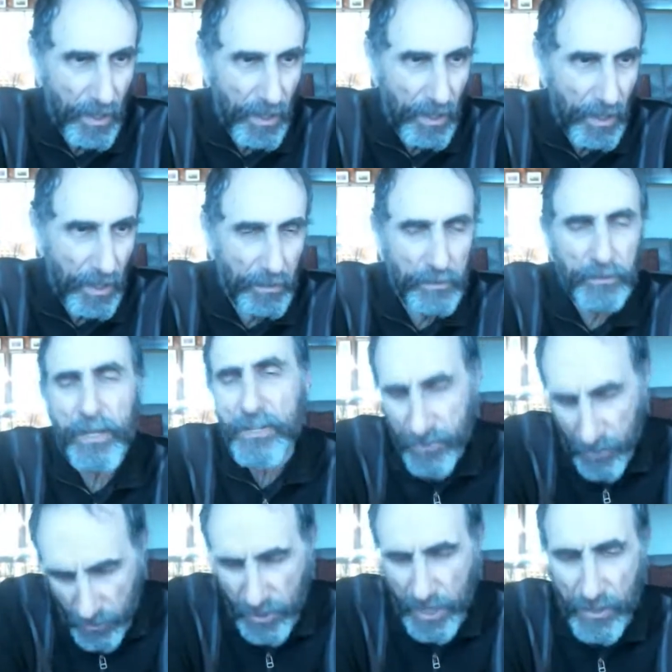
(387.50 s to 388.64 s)
Uh,
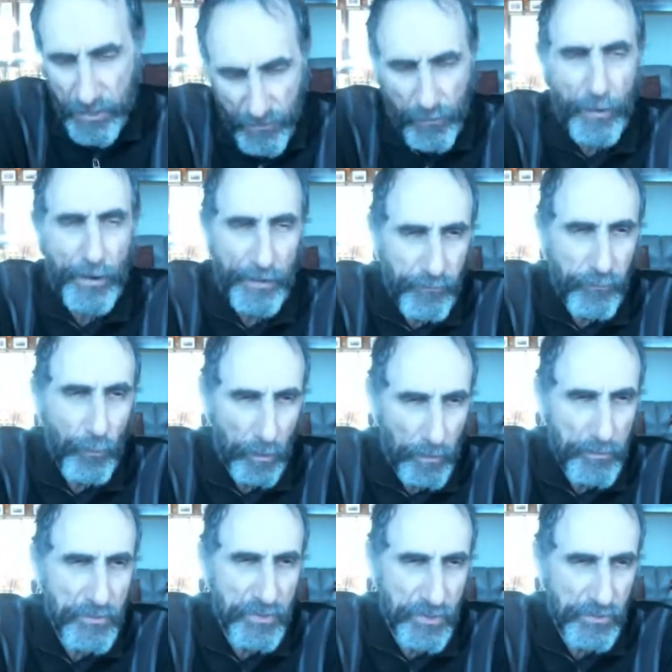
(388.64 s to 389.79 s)
unless they're change of grade
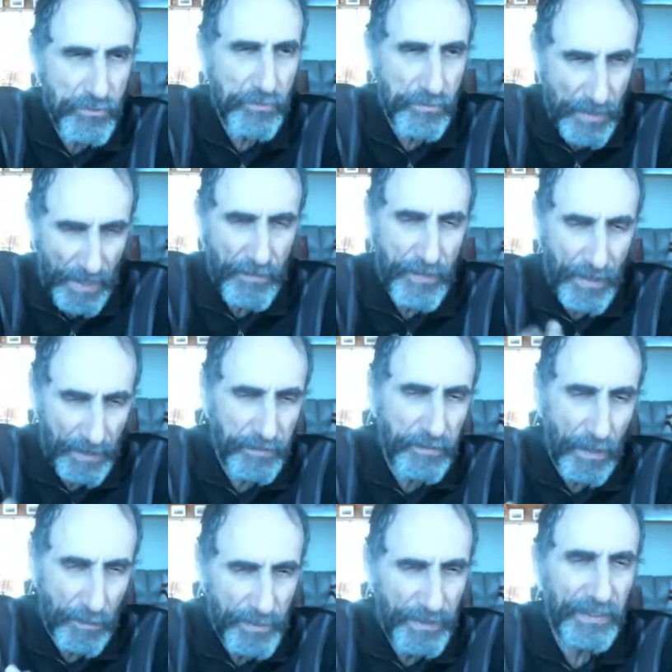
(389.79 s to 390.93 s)
forms that
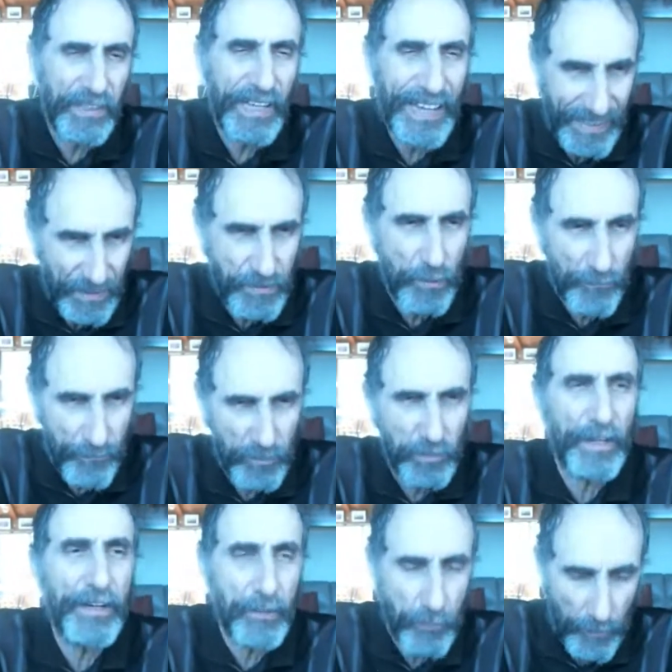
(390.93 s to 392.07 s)
that come in late, you know,
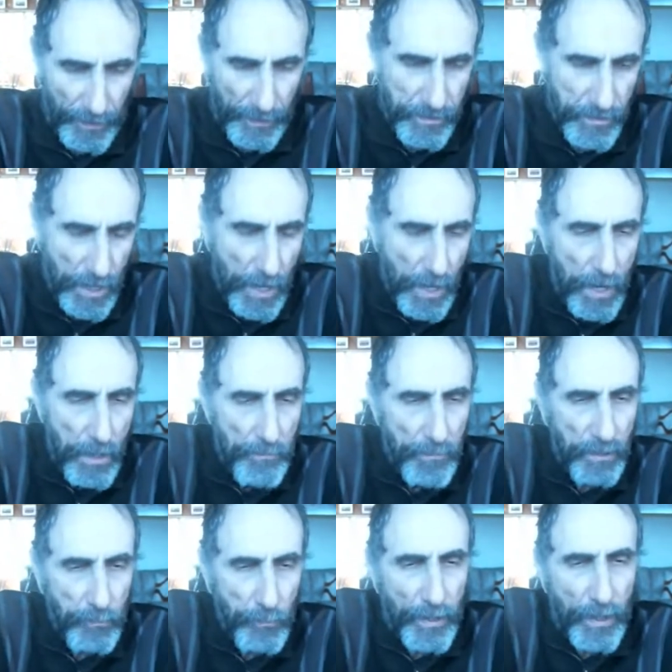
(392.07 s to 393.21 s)
for late grades.
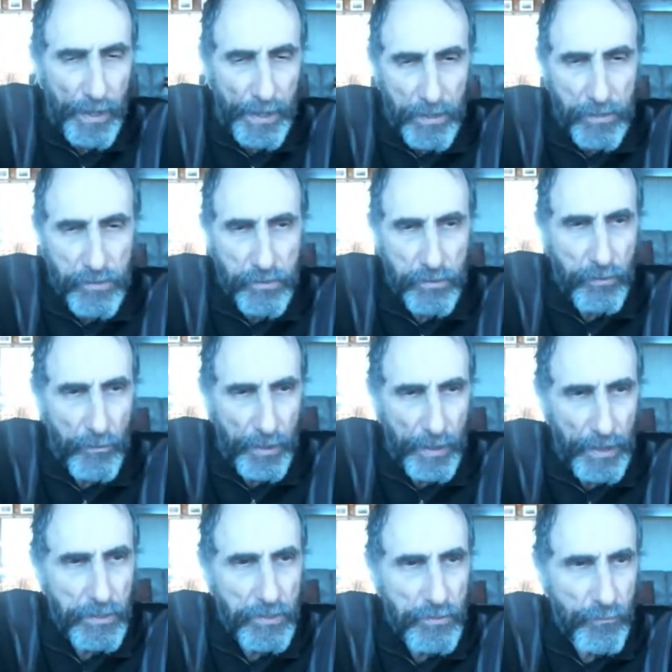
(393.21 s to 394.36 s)
But when I enter
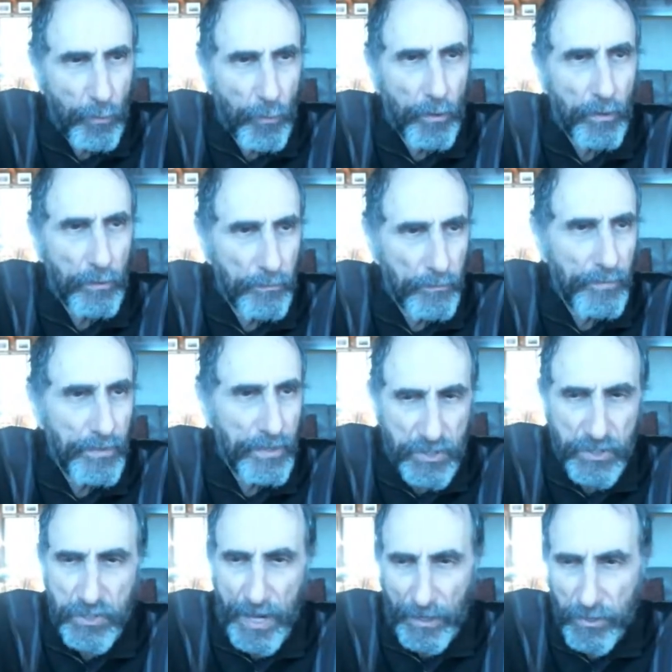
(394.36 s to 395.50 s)
grades for
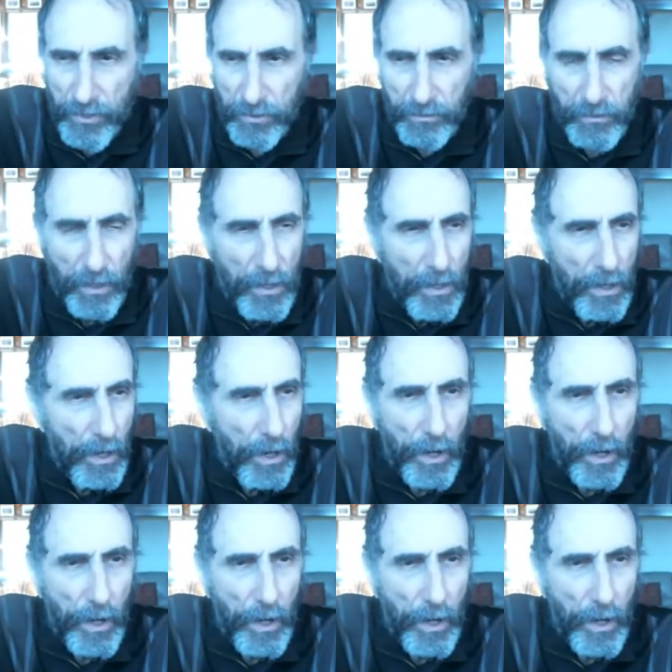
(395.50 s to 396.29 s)
this section,